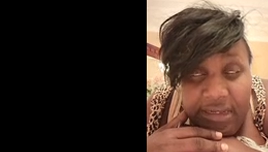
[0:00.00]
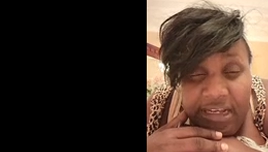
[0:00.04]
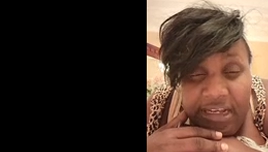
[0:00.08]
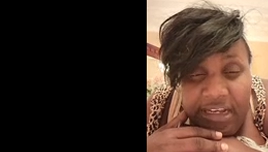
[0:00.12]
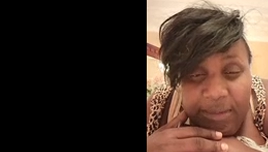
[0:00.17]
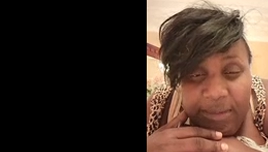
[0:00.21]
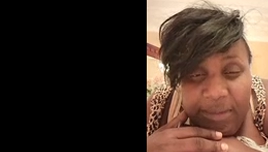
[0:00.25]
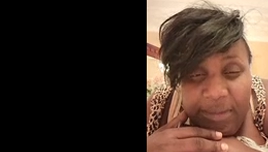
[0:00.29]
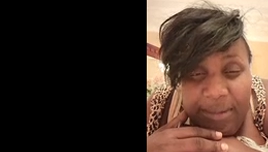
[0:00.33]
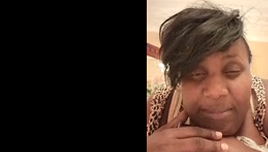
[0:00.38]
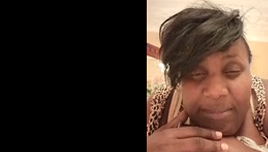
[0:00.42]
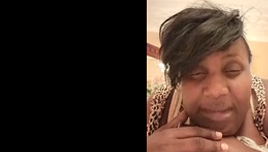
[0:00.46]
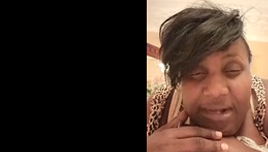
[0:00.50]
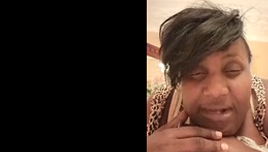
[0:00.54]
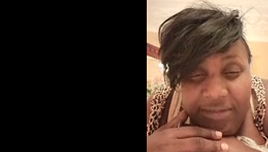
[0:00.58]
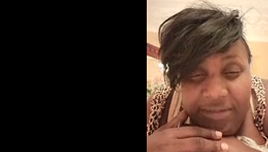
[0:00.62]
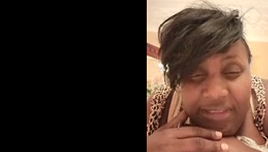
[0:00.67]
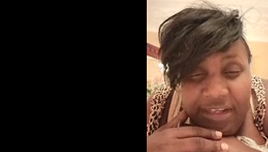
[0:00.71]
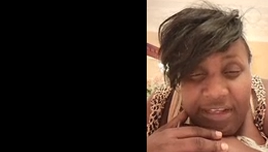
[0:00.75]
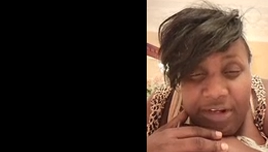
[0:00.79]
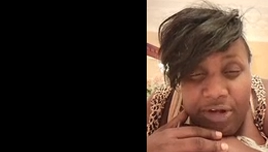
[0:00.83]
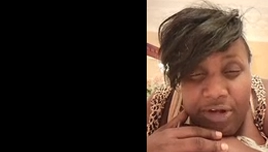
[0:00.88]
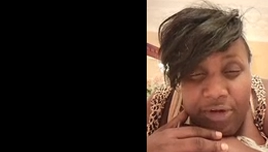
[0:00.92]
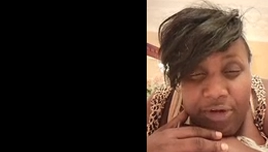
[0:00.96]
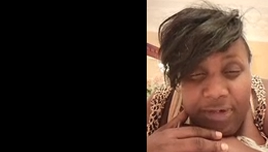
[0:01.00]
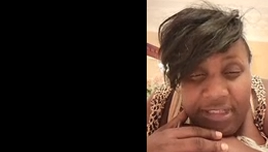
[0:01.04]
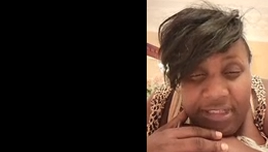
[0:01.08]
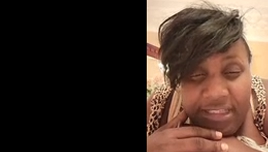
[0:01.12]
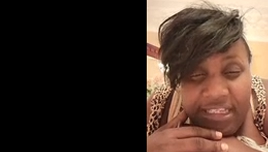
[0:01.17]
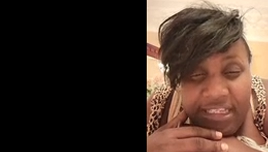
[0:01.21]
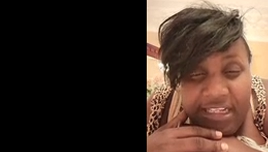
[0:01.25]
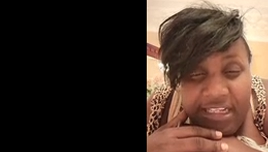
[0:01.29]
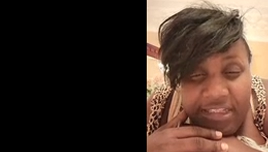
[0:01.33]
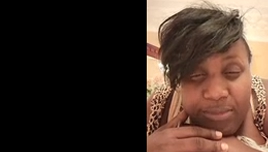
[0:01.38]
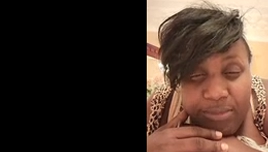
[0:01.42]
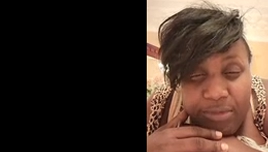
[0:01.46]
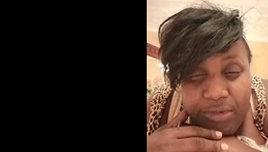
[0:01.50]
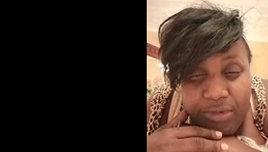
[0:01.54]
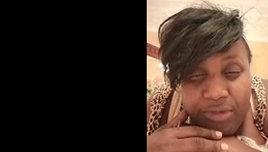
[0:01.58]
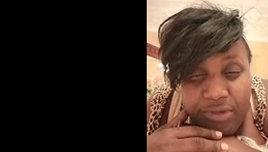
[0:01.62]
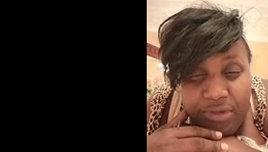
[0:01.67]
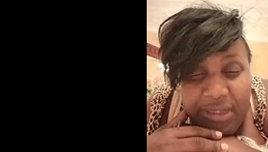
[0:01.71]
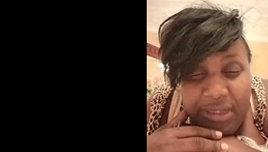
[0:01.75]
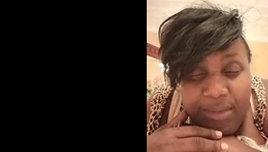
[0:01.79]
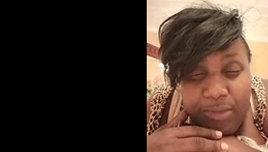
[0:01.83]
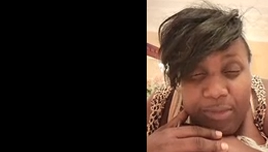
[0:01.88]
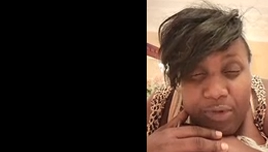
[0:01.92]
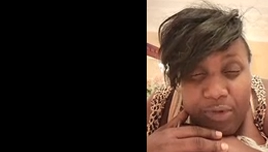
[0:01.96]
um, a box of currant at
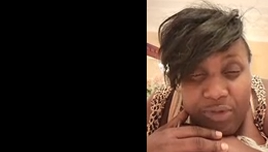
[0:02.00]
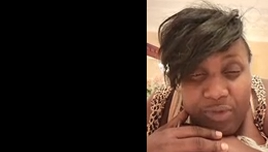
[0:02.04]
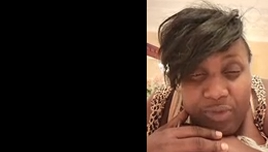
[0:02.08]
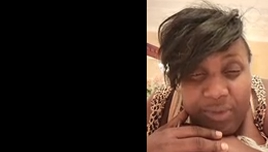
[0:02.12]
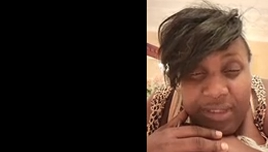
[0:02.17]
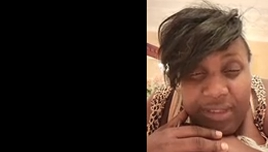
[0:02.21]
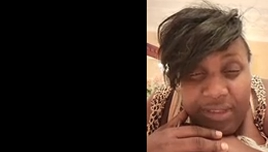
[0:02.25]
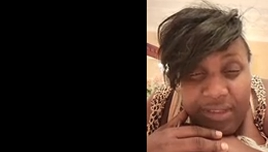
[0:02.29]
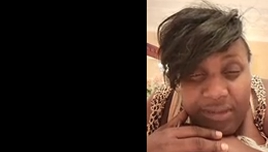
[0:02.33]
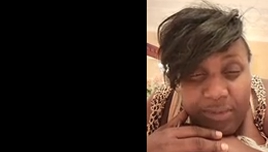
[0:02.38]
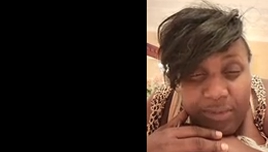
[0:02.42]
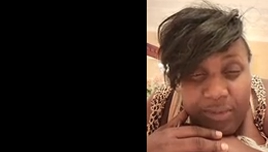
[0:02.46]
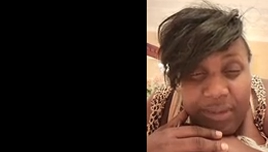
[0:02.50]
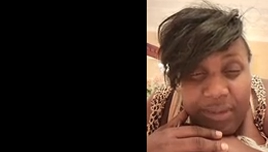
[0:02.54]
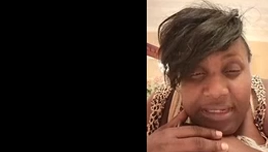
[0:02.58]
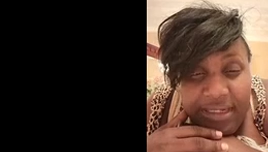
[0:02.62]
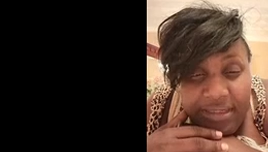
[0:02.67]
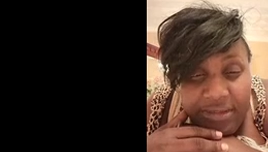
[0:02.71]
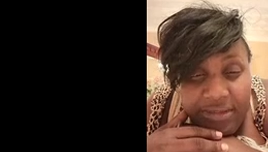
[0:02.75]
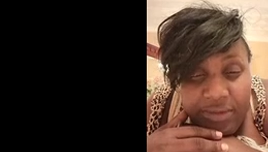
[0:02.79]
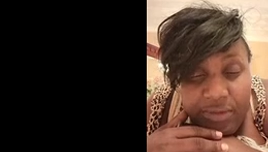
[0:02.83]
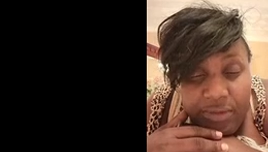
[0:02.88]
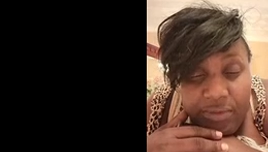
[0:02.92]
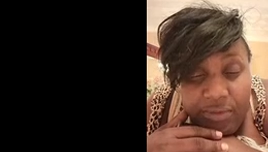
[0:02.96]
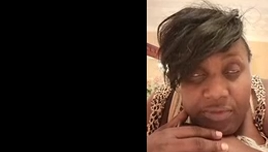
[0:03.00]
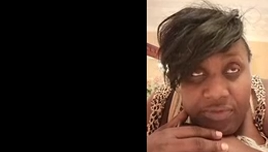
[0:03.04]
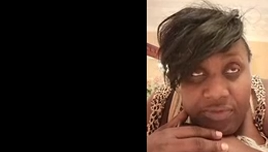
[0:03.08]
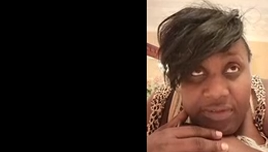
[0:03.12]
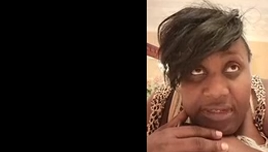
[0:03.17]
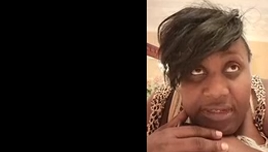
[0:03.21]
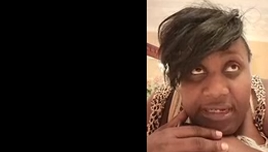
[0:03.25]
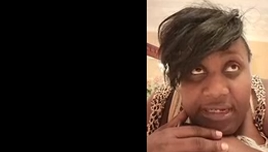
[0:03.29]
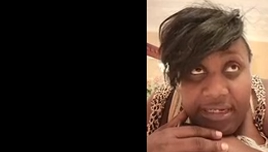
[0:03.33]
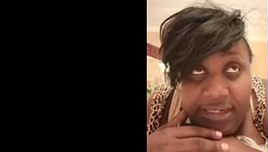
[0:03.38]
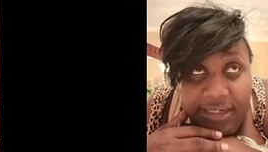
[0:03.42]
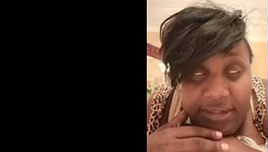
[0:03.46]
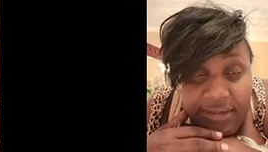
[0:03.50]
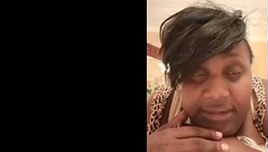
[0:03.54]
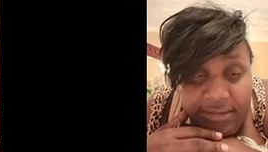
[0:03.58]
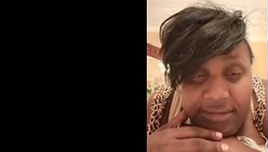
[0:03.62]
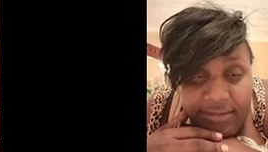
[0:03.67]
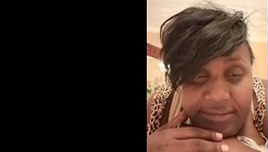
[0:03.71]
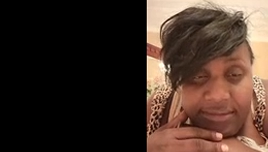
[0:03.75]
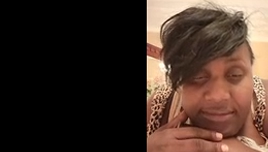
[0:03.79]
about 21,000 odd.